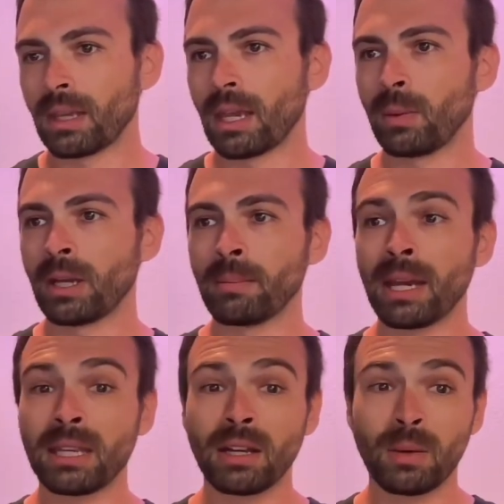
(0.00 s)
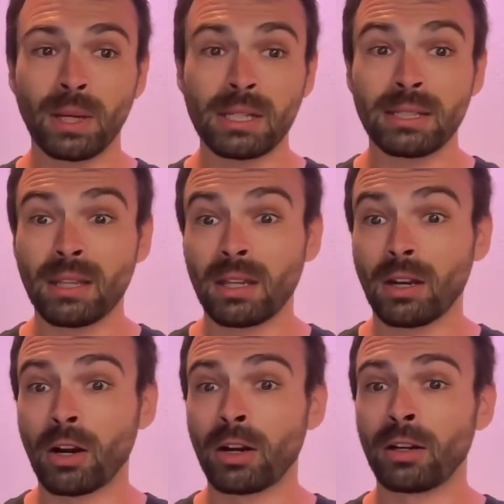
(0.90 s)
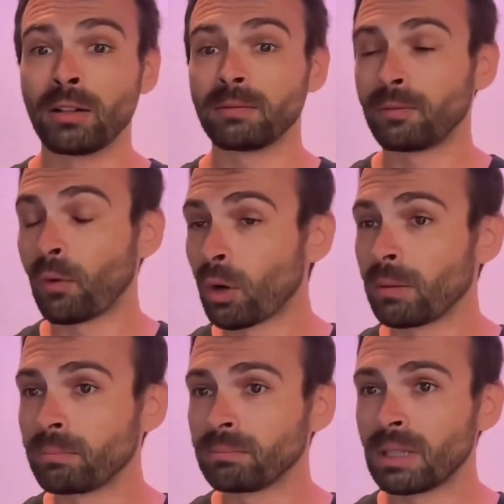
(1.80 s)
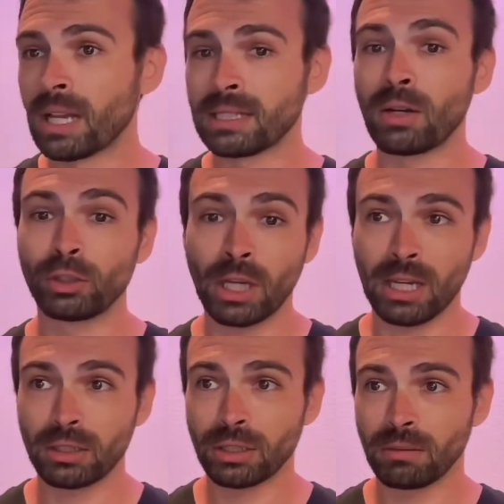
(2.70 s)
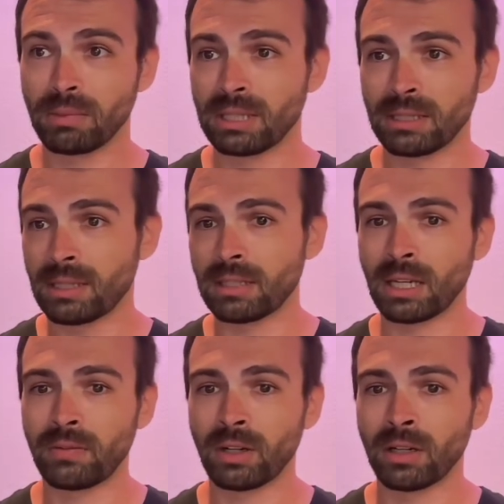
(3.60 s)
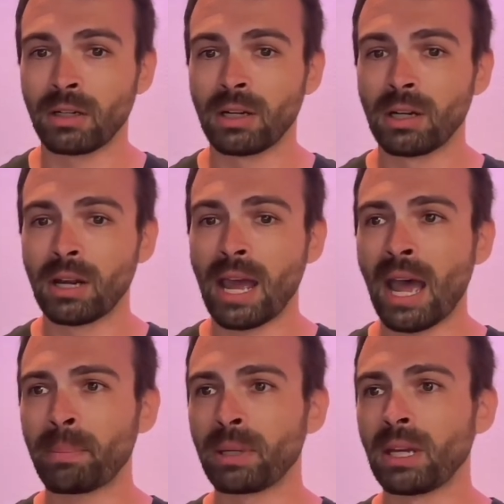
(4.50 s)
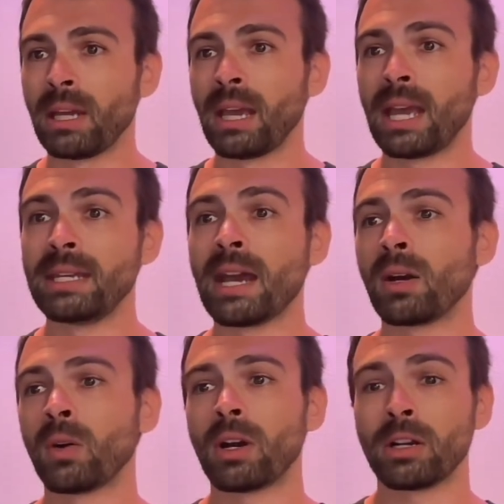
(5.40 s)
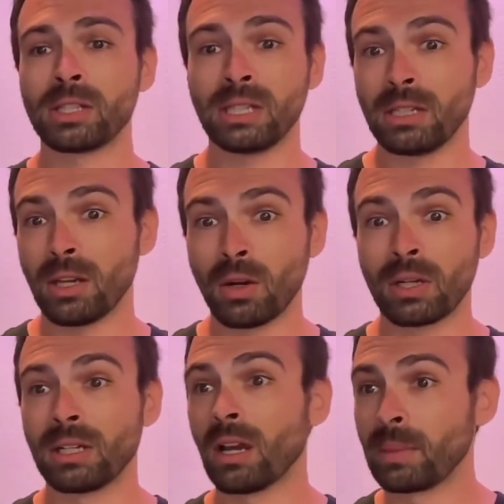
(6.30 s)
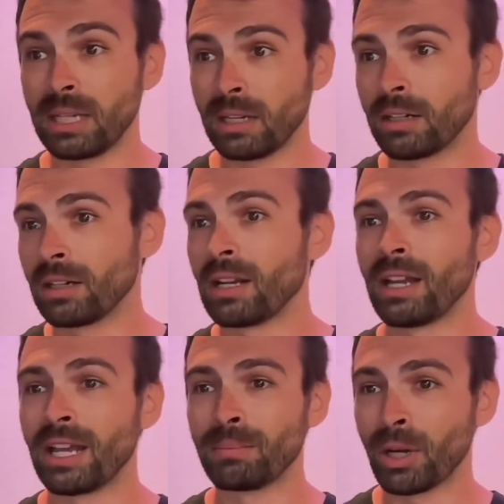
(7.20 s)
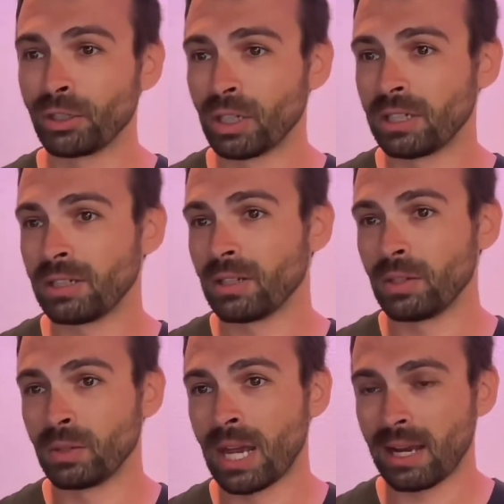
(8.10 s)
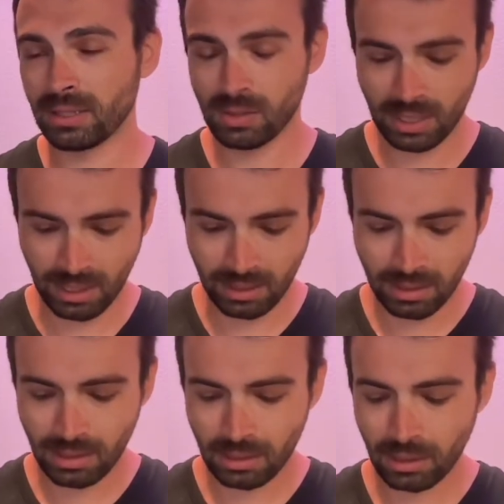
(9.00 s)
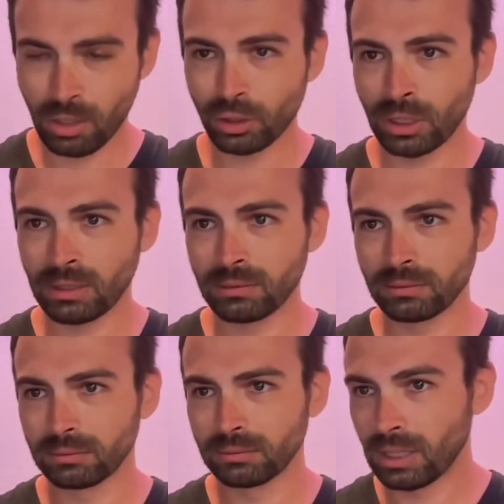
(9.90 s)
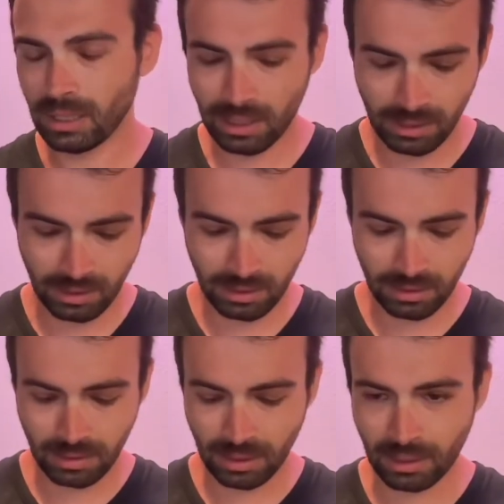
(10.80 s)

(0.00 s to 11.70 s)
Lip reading: and we come back here and we can see that our form has now changed. This is inside of our app. And now our CEO can come in here and punch in new text saying launching in